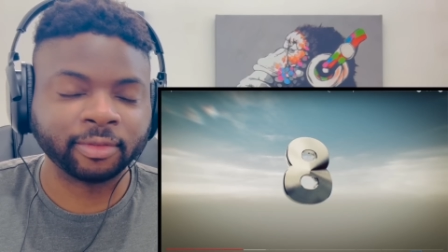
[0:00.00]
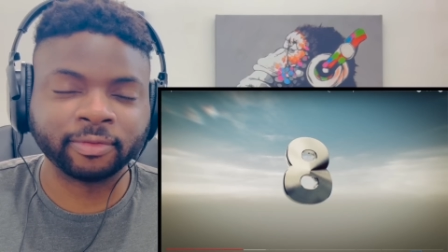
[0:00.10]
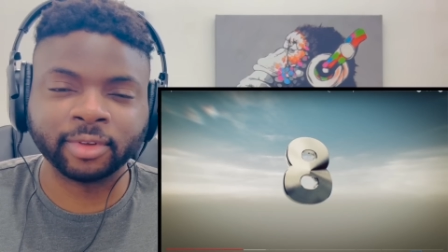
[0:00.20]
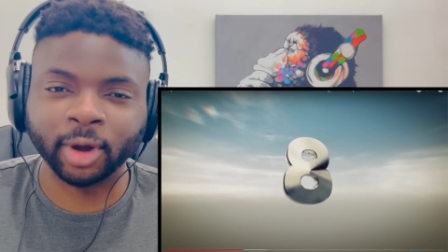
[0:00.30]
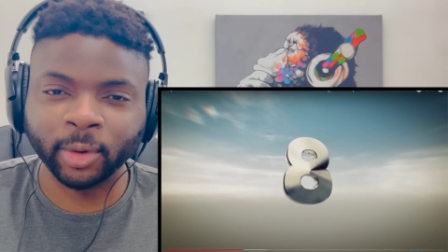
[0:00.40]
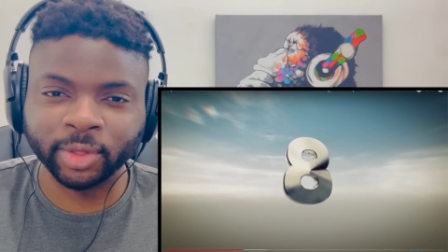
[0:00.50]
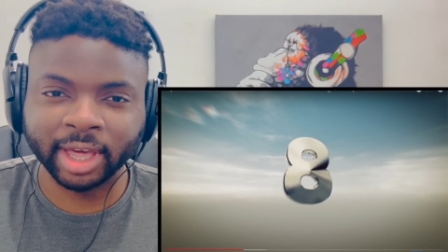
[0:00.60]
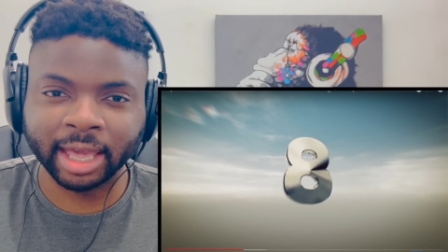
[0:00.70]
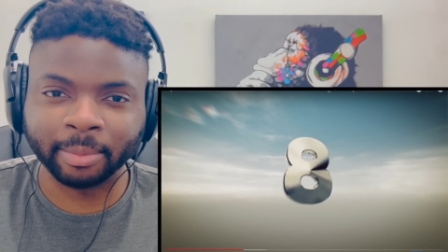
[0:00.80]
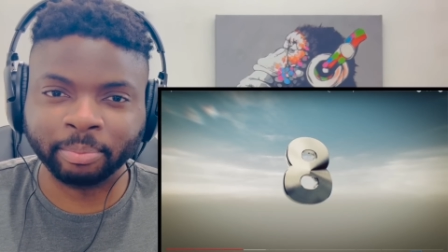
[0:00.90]
go
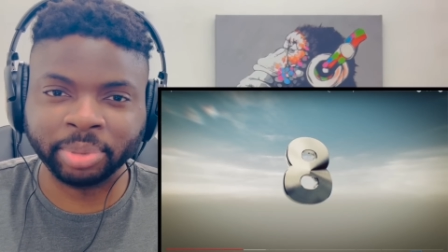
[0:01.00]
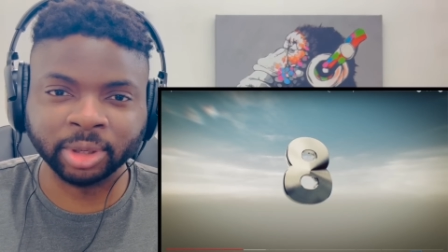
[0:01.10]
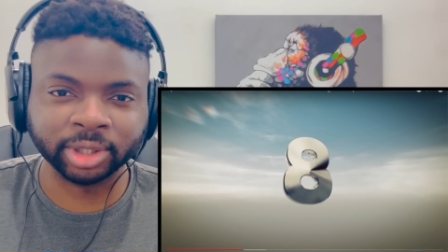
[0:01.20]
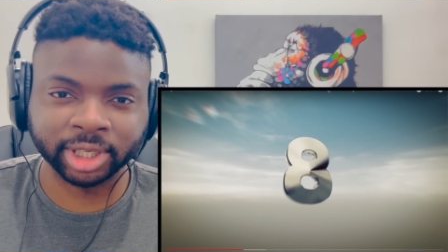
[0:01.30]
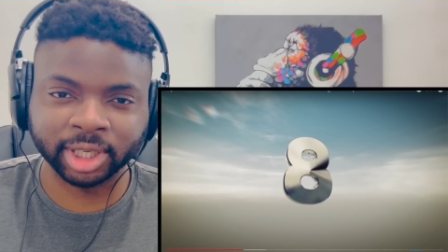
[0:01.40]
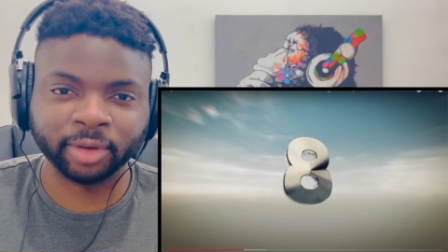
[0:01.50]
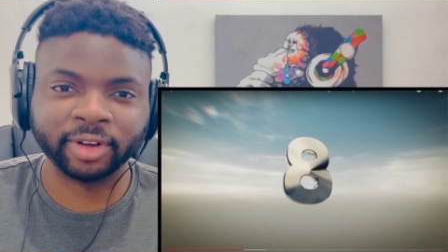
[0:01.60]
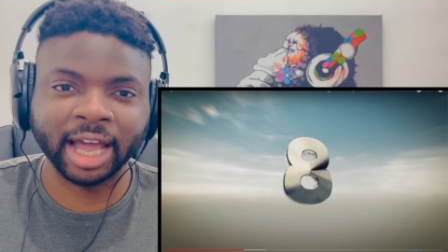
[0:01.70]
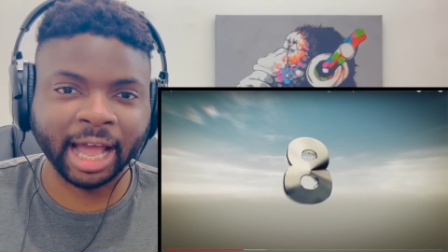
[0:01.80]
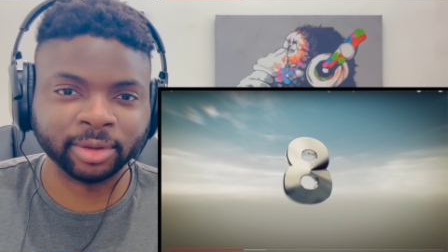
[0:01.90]
there, build yourself a
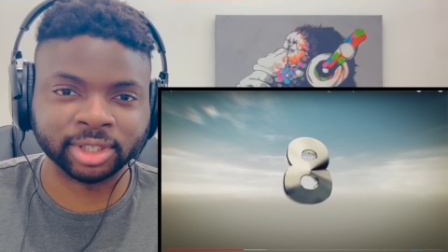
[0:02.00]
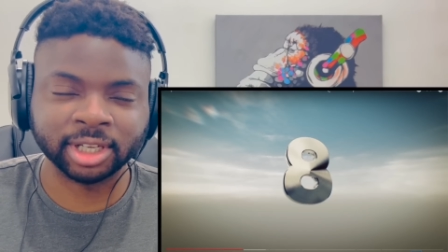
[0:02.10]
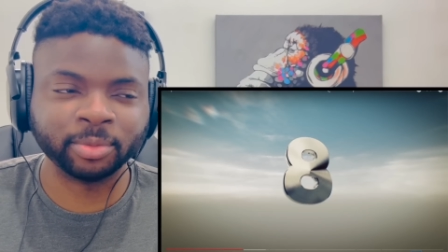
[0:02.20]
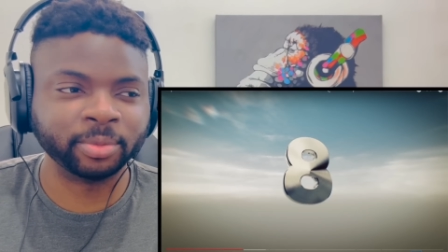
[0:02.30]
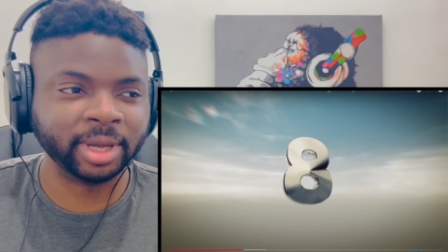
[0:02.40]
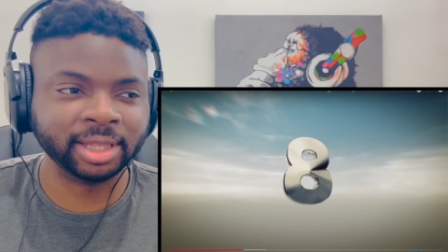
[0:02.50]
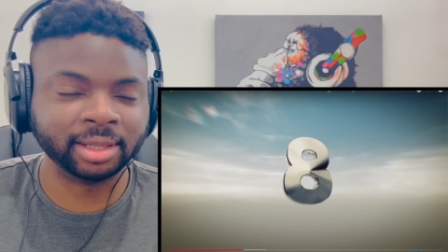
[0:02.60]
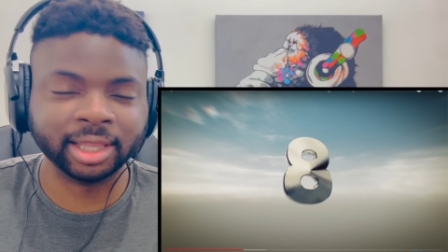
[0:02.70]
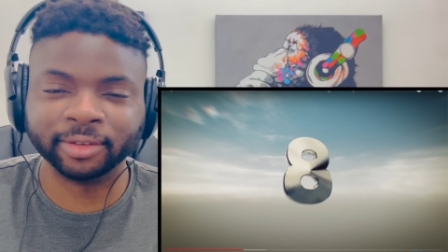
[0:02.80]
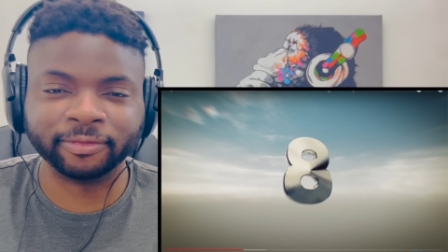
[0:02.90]
house some in,
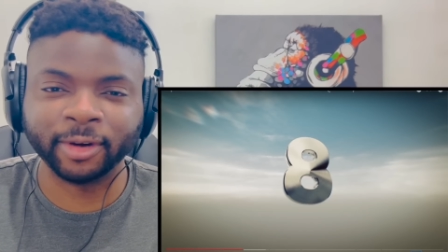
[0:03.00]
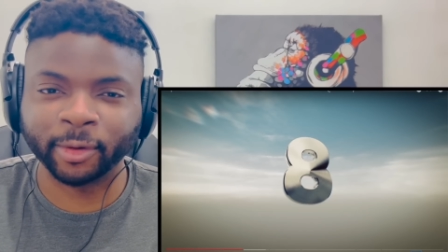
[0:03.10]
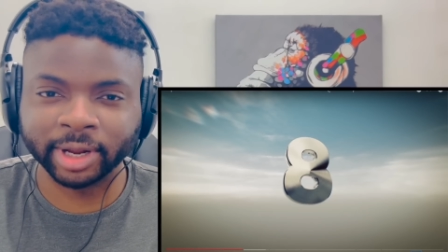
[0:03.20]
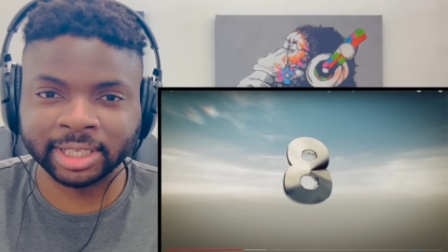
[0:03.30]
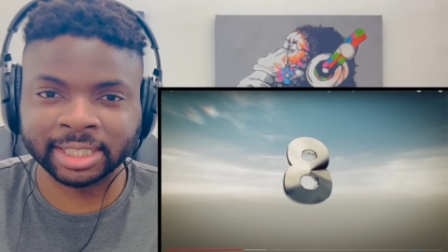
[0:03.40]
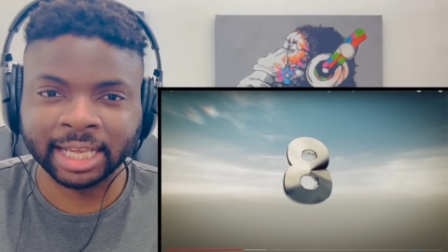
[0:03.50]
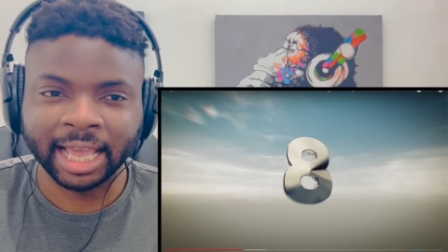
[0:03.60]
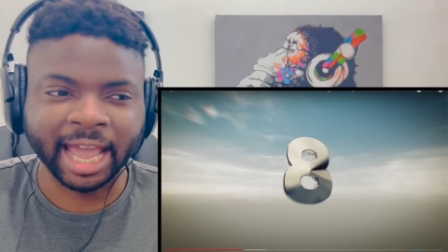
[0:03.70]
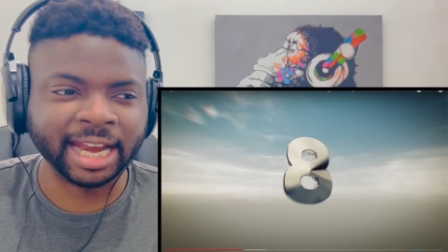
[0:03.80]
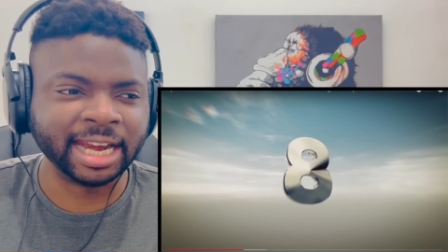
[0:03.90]
in the forest
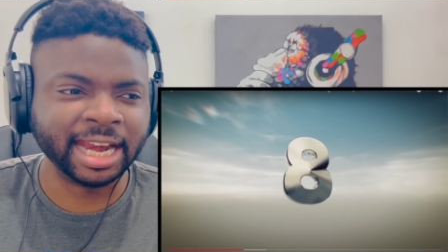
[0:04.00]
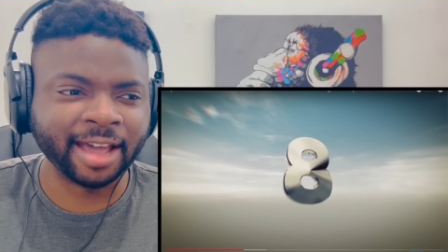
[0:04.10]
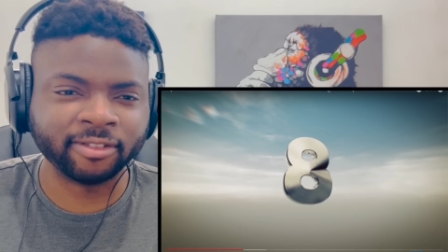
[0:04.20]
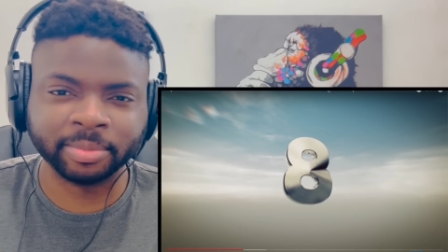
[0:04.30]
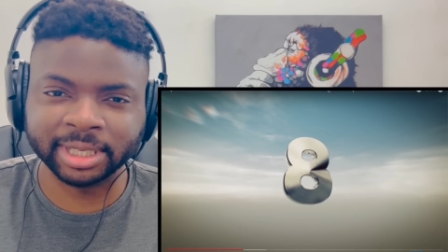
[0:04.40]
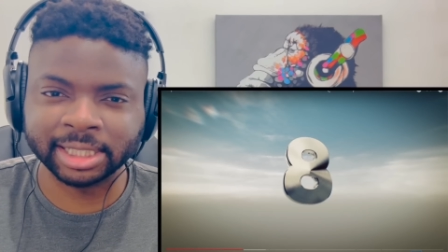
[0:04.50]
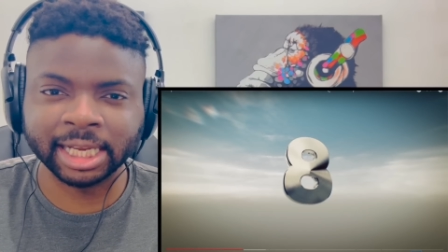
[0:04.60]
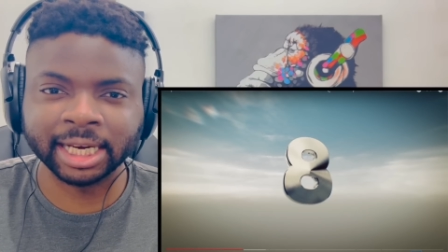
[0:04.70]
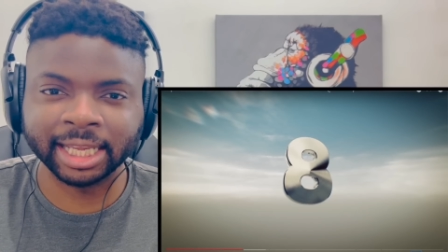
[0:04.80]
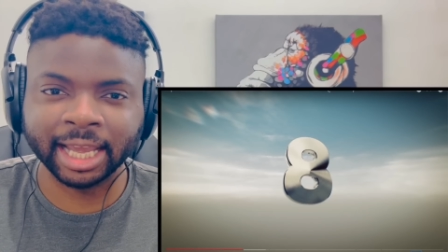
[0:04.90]
and never be
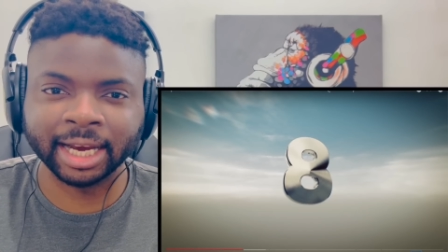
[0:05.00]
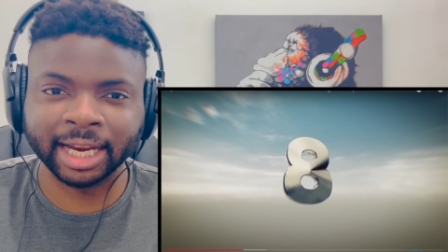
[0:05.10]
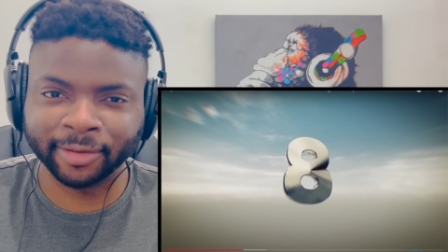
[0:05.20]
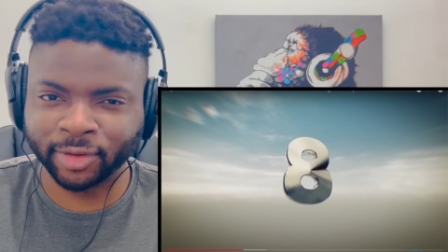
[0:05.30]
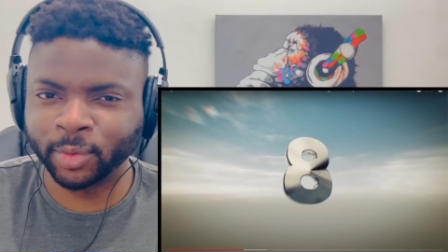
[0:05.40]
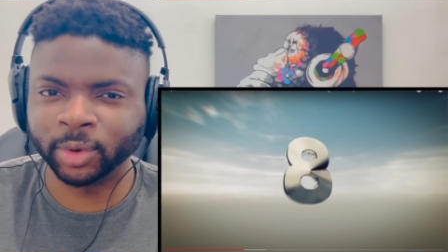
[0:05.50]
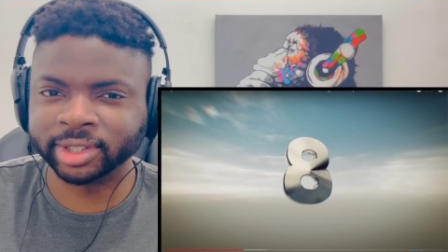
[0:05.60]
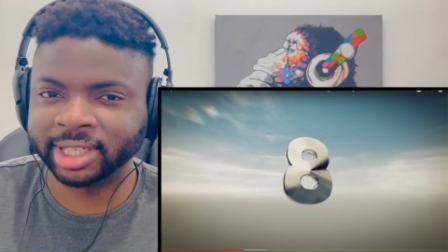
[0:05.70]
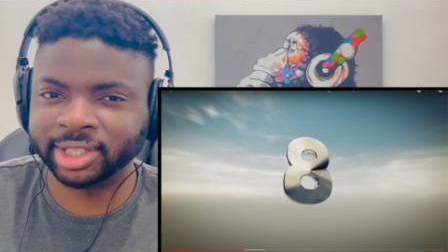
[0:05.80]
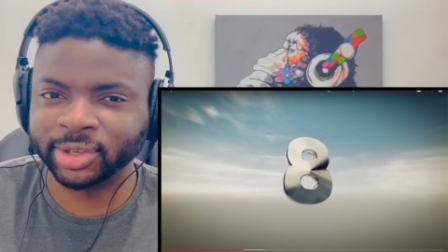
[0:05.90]
seen again if you
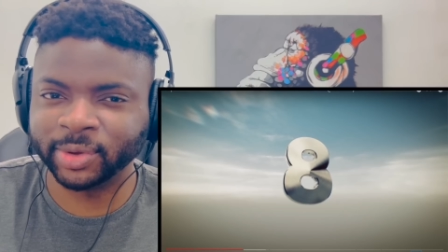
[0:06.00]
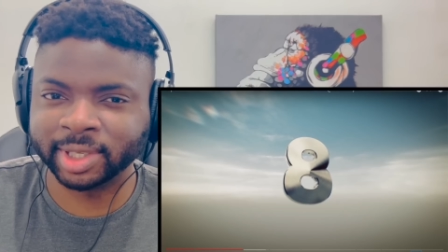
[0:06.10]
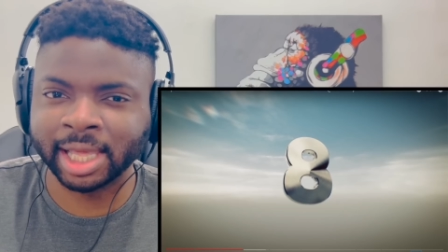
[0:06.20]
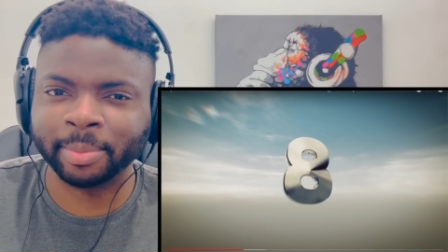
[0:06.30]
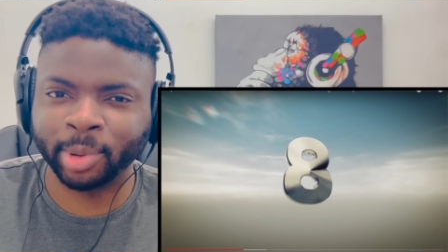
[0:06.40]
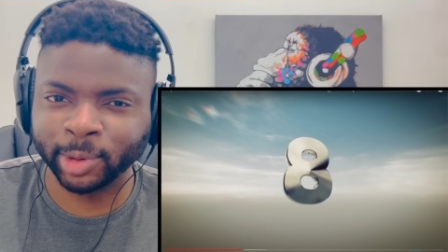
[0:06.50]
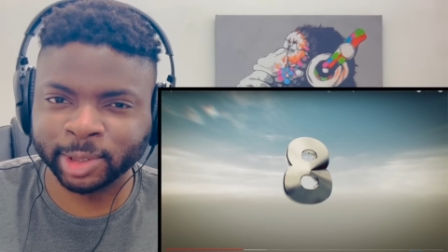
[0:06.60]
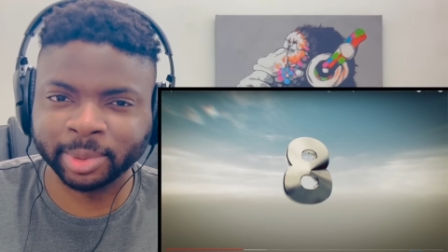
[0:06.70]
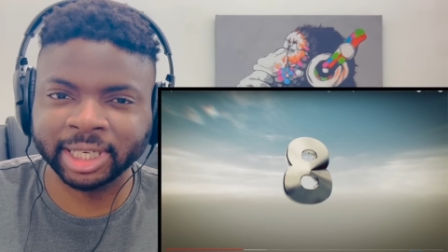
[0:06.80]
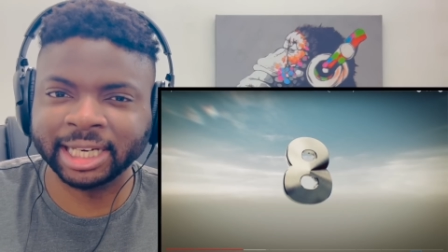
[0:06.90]
wanted to? Is that possible in